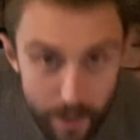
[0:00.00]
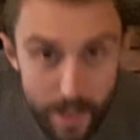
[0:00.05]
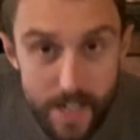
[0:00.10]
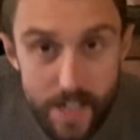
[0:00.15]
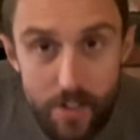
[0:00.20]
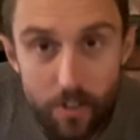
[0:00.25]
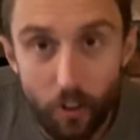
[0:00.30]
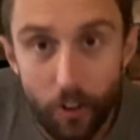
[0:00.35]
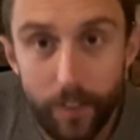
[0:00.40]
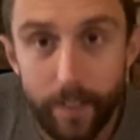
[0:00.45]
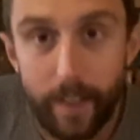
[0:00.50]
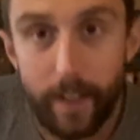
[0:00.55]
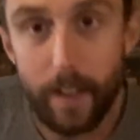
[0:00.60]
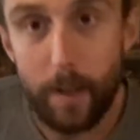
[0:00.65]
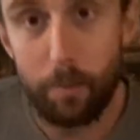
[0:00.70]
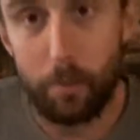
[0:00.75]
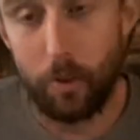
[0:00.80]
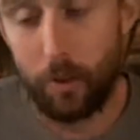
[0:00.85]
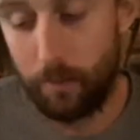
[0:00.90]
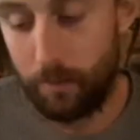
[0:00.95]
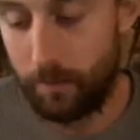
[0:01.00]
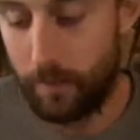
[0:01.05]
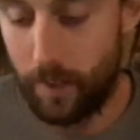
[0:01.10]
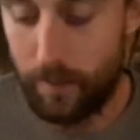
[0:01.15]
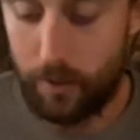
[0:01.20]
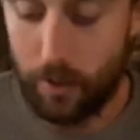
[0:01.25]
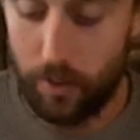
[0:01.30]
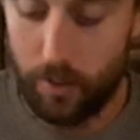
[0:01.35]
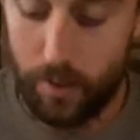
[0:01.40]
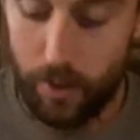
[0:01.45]
is not in there, but
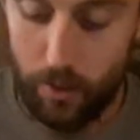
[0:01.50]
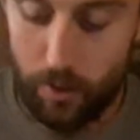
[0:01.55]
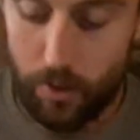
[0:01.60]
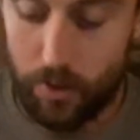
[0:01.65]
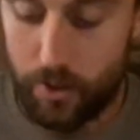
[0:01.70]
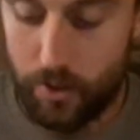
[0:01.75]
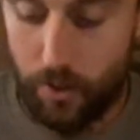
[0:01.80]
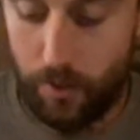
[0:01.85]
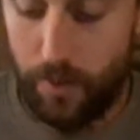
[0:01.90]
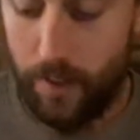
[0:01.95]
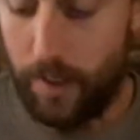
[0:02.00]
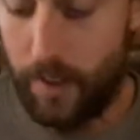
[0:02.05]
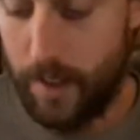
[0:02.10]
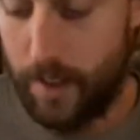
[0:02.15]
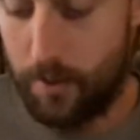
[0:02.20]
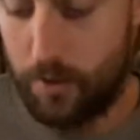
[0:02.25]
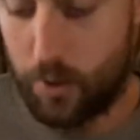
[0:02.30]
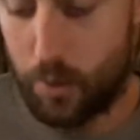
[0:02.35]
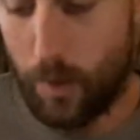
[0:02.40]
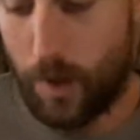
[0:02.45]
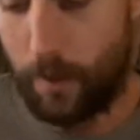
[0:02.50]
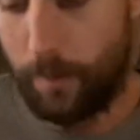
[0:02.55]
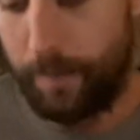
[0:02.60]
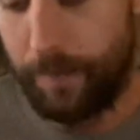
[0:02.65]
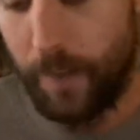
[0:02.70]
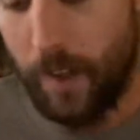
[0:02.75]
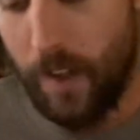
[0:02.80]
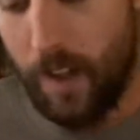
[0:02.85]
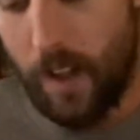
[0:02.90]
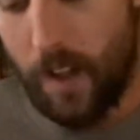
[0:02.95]
I've got the other stuff in there as well,
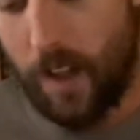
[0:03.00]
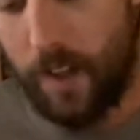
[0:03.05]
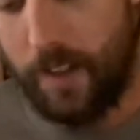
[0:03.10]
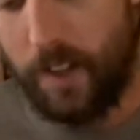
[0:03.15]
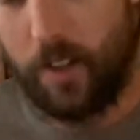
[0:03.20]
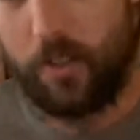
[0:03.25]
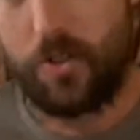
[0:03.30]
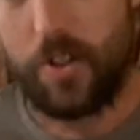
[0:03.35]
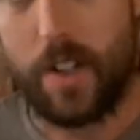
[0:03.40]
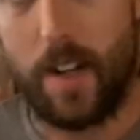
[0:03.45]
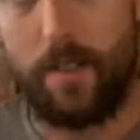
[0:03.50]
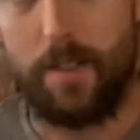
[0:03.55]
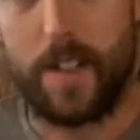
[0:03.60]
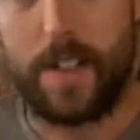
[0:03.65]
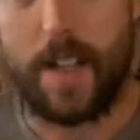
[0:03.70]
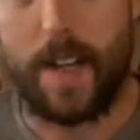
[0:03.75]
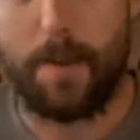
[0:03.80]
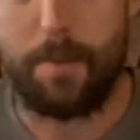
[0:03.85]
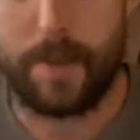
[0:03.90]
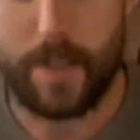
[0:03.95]
and then I'll just have the tape